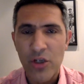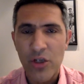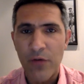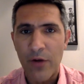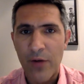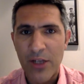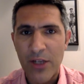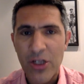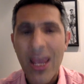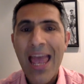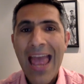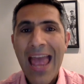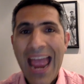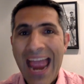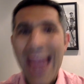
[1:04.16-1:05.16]
you've enriched,
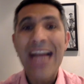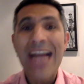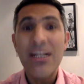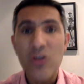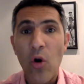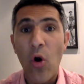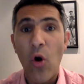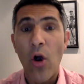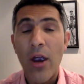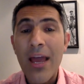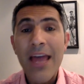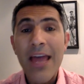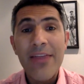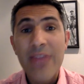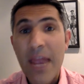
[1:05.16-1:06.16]
and or
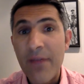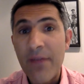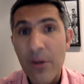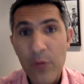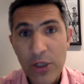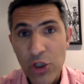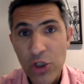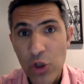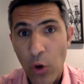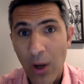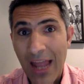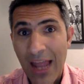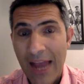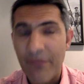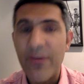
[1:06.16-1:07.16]
they've enriched your
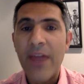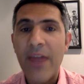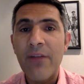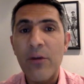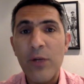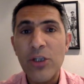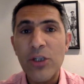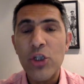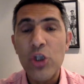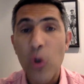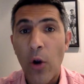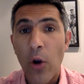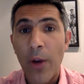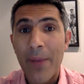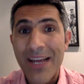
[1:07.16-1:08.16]
life. They've enriched
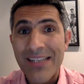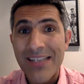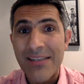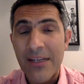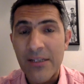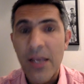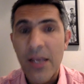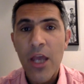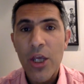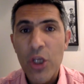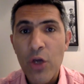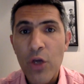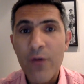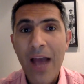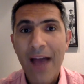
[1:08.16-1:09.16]
your business.
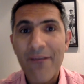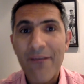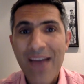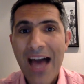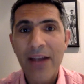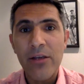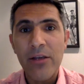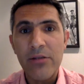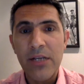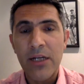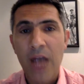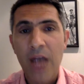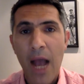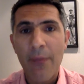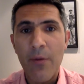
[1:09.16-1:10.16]
You've got values in
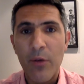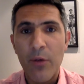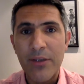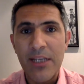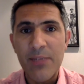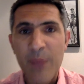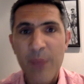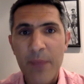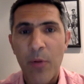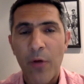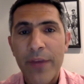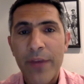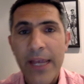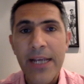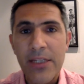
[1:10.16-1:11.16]
common with these
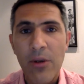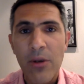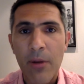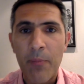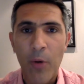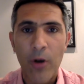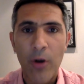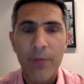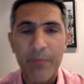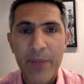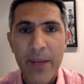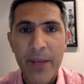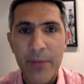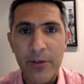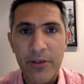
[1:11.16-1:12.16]
people. These are important
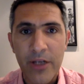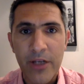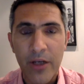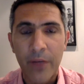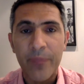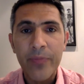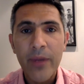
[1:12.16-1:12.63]
people to you.